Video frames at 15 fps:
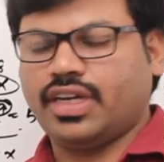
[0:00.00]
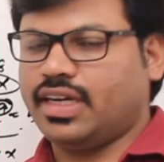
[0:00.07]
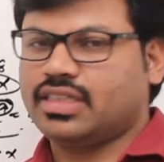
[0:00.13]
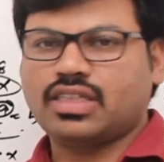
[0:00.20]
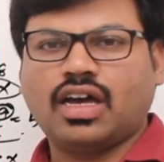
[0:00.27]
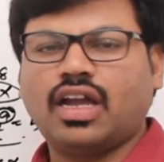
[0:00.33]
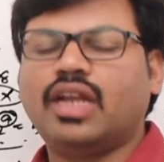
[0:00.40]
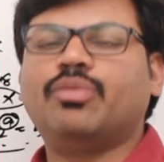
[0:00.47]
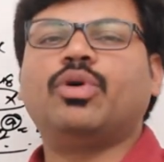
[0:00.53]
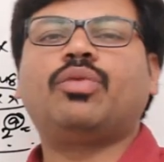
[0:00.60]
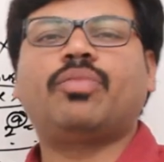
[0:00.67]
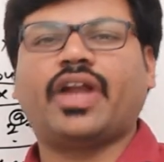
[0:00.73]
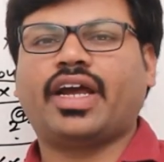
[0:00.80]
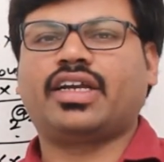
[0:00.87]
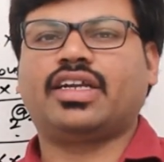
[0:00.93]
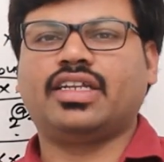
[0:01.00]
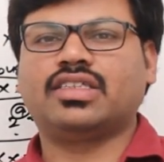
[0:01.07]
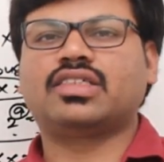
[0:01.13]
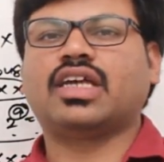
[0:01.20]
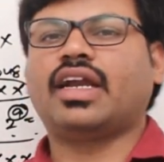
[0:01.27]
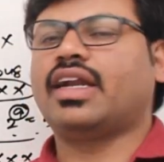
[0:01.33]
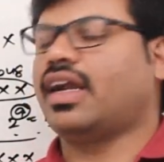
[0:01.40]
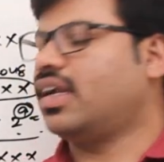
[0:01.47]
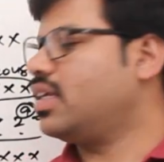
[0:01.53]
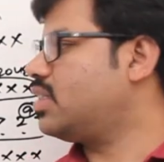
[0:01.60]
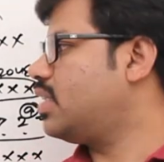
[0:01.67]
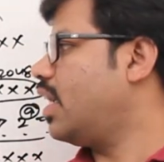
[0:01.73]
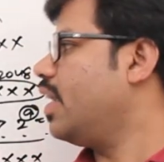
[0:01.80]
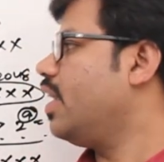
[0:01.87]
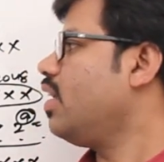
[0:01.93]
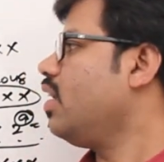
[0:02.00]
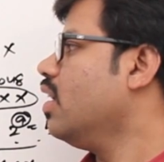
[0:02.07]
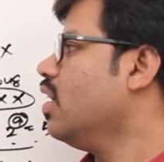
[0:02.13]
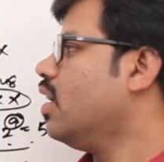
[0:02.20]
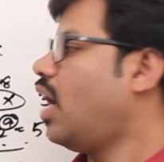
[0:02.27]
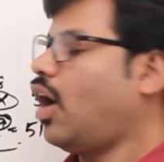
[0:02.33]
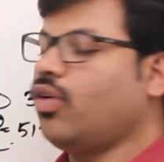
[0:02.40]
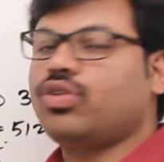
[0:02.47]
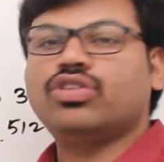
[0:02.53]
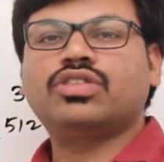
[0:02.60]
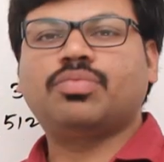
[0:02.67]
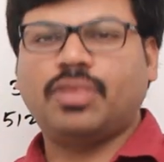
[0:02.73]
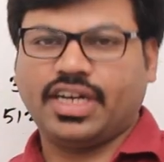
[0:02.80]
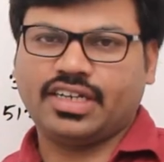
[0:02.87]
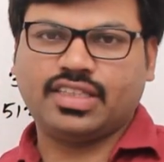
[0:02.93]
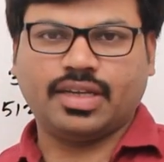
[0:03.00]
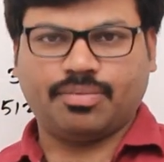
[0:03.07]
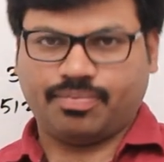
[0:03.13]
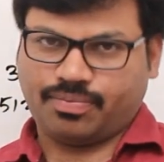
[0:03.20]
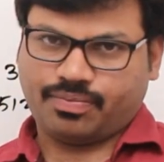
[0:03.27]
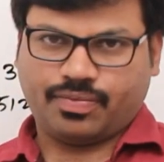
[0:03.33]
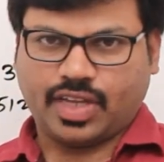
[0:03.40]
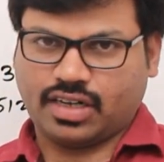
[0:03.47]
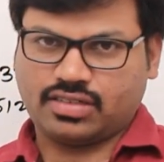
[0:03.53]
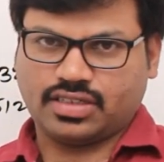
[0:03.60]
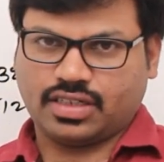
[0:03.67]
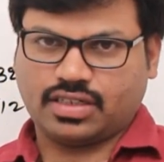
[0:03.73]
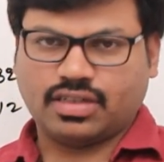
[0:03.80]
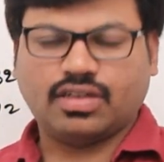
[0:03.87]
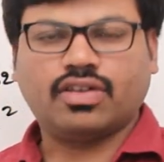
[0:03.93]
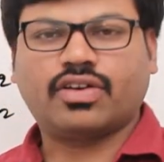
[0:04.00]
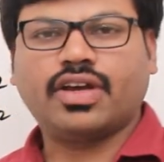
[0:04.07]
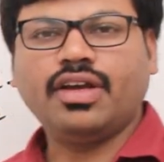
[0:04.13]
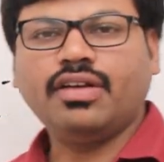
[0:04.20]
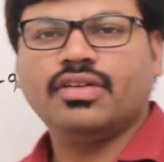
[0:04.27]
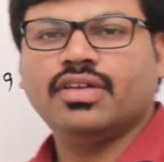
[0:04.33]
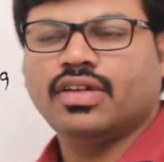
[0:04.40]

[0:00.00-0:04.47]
It's all about practice and understanding how to split them. That's it. Okay.